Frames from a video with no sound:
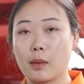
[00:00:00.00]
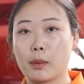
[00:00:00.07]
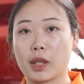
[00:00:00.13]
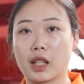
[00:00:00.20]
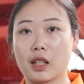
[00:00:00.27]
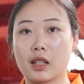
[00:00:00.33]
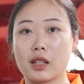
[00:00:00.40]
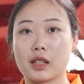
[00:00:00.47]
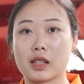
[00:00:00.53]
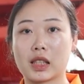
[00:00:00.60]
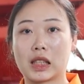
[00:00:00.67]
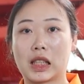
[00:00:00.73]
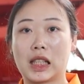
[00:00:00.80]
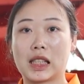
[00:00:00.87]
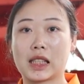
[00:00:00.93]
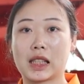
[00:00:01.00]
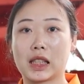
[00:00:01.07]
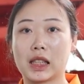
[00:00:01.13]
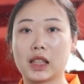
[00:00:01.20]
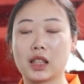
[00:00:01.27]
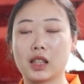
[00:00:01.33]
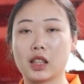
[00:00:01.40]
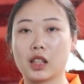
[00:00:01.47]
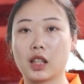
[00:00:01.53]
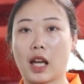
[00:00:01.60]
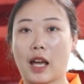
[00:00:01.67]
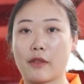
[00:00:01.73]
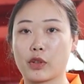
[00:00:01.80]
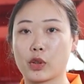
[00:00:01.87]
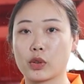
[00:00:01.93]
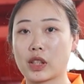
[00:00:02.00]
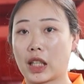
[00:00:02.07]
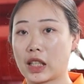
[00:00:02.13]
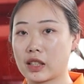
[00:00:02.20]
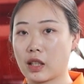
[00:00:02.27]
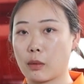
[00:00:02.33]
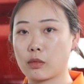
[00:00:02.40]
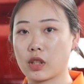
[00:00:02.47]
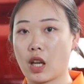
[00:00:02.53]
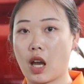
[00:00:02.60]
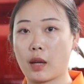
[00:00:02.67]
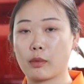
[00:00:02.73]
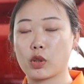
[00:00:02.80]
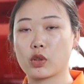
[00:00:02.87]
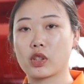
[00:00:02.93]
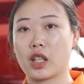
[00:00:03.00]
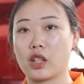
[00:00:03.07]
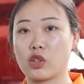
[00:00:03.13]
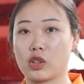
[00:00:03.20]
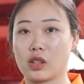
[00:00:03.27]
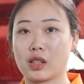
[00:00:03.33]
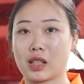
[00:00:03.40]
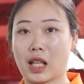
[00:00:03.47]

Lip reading: because it have to take some time to change the